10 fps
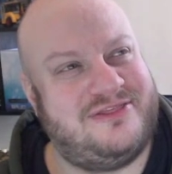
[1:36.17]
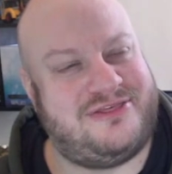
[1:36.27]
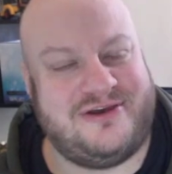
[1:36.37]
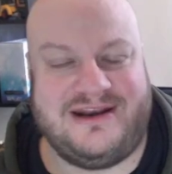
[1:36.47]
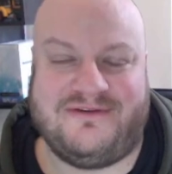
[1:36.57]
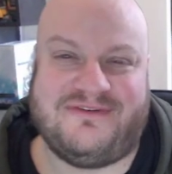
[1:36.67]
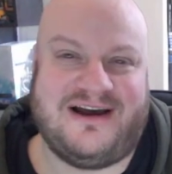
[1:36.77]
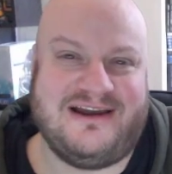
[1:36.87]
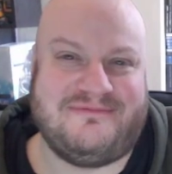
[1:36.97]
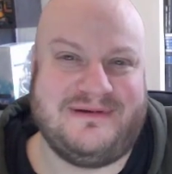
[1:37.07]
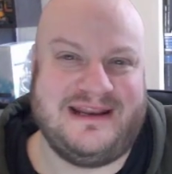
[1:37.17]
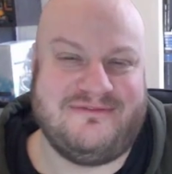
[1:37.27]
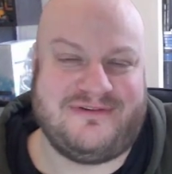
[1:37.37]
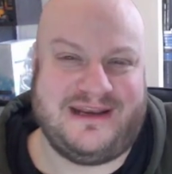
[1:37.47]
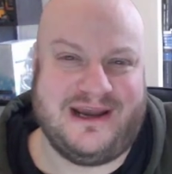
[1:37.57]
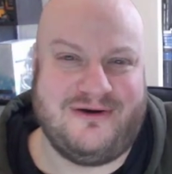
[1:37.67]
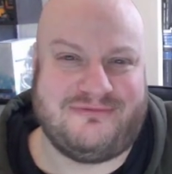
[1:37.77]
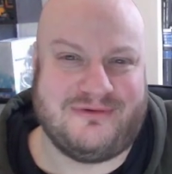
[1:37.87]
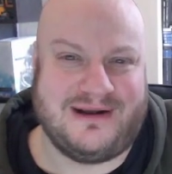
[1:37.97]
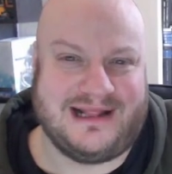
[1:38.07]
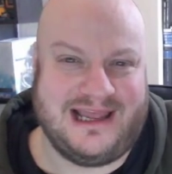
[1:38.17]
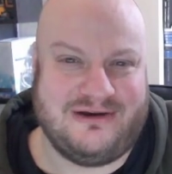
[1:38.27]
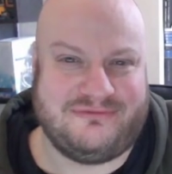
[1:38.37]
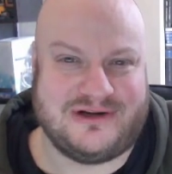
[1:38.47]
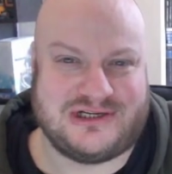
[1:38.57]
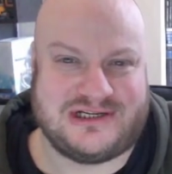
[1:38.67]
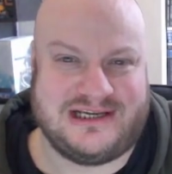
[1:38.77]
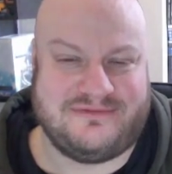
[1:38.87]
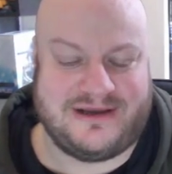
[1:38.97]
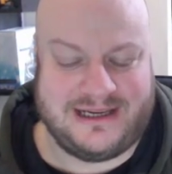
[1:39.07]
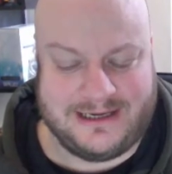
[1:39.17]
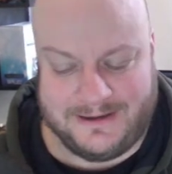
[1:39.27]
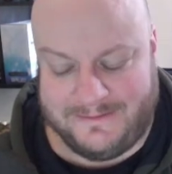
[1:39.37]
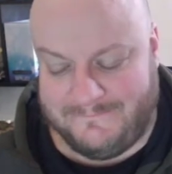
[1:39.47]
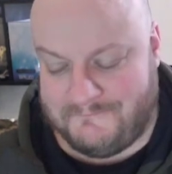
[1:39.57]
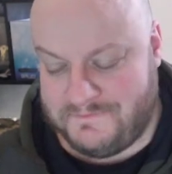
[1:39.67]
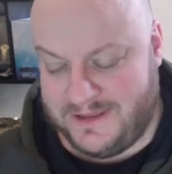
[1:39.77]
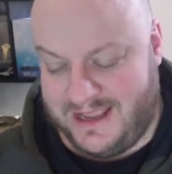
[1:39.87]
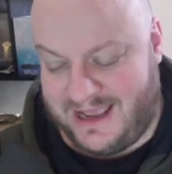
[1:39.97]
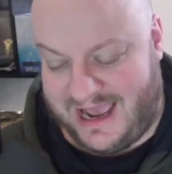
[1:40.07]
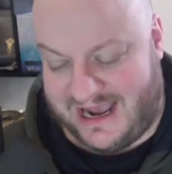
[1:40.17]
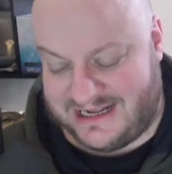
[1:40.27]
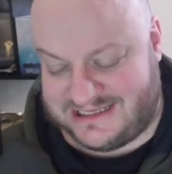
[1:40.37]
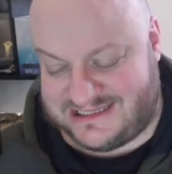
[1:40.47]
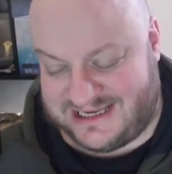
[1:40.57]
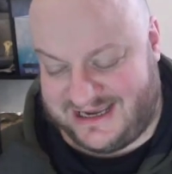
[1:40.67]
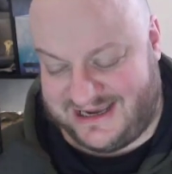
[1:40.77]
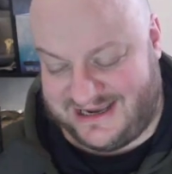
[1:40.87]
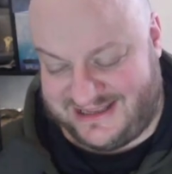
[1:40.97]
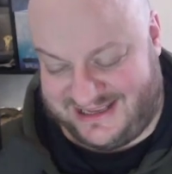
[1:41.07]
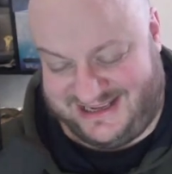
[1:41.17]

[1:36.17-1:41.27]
35 minute video from Clownfish TV as uh,